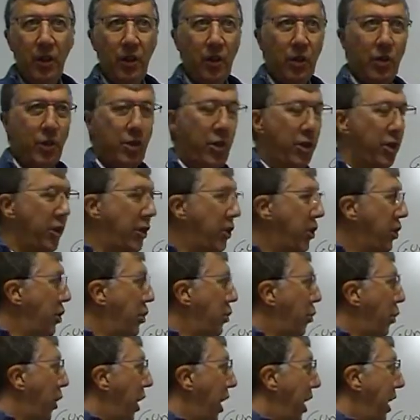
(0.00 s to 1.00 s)
So this is
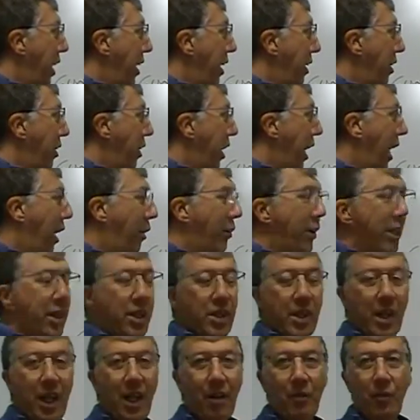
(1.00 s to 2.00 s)
why our
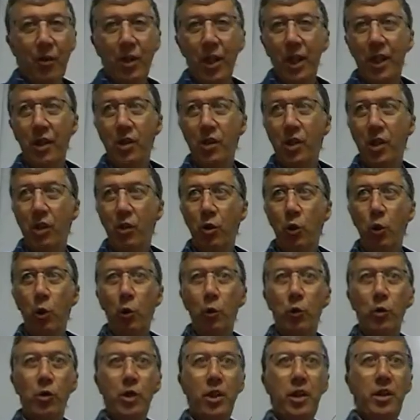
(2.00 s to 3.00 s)
inks have things that are
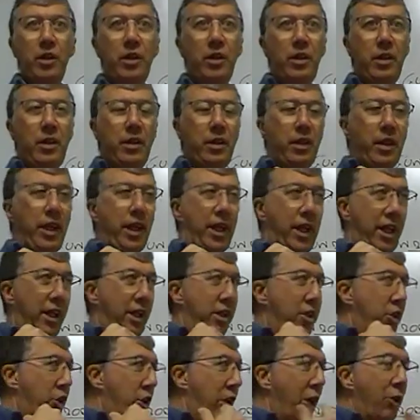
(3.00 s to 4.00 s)
called
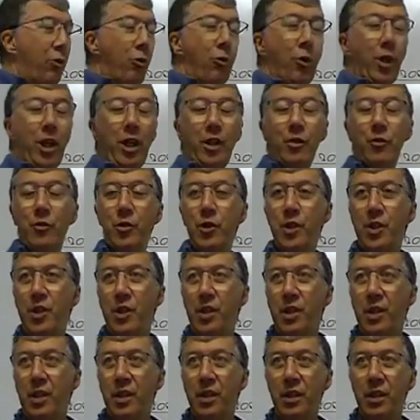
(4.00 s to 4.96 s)
shelf lives.